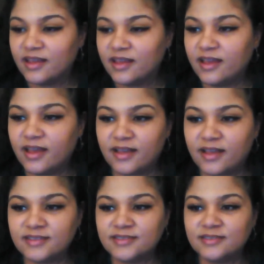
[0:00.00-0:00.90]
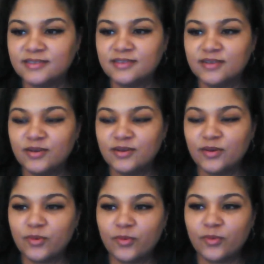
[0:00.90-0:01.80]
And
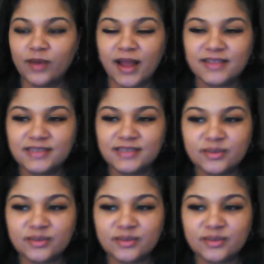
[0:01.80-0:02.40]
what I did